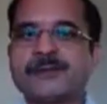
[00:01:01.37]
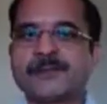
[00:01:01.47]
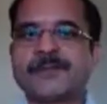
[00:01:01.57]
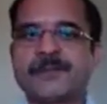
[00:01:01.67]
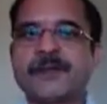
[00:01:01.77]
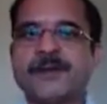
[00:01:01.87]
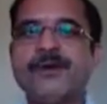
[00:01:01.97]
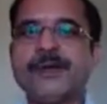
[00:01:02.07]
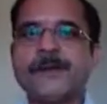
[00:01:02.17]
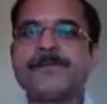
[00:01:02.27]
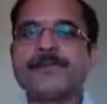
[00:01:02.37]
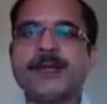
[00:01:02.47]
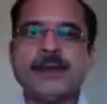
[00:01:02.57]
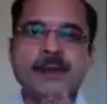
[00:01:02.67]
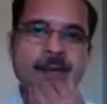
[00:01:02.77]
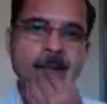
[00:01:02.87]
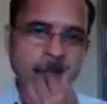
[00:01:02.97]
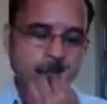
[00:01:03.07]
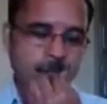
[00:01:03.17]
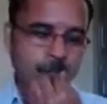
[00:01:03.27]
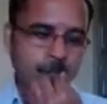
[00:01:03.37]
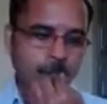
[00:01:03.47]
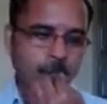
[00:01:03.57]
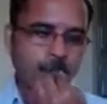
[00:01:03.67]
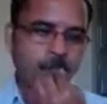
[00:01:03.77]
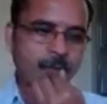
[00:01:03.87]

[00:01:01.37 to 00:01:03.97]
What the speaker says: Now, to measure the